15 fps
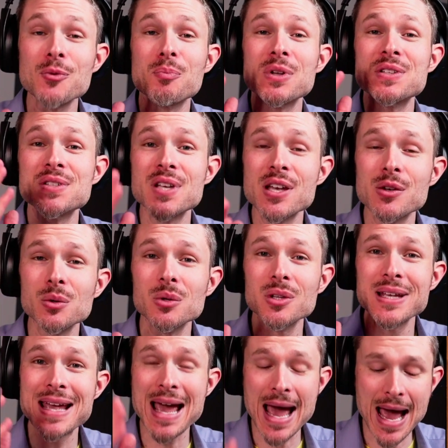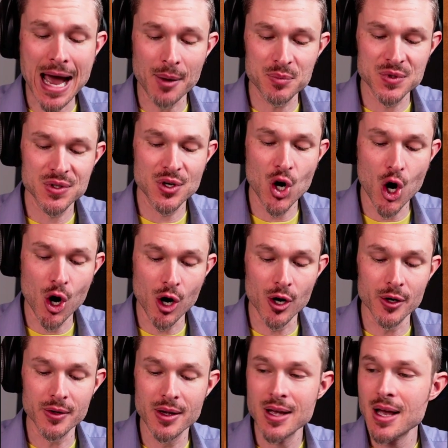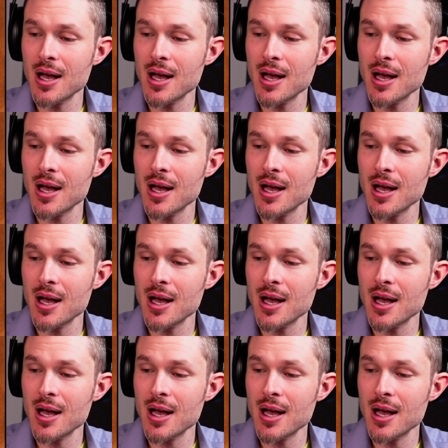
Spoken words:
particularly apt card,